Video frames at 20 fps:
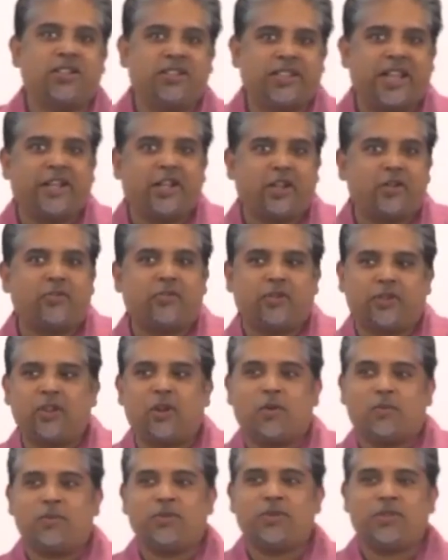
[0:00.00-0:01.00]
thank you for
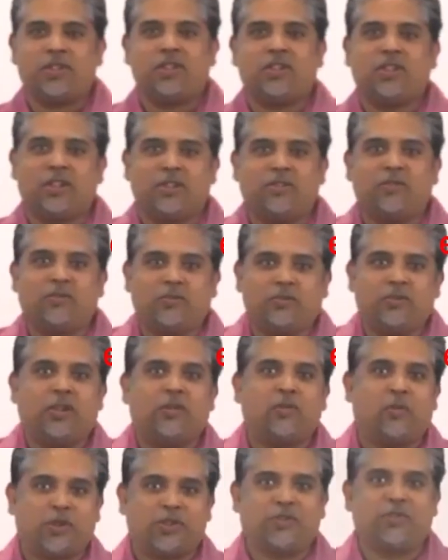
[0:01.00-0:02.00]
the opportunity.
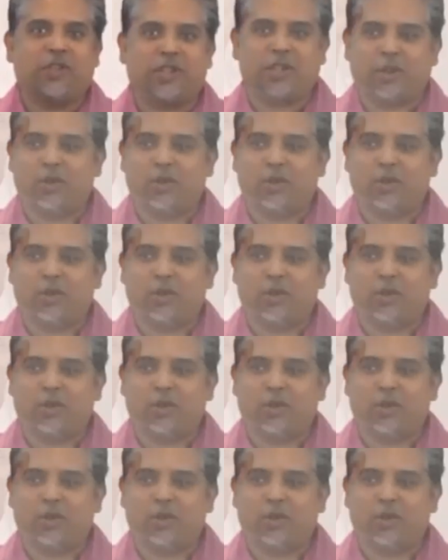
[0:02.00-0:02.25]
It was very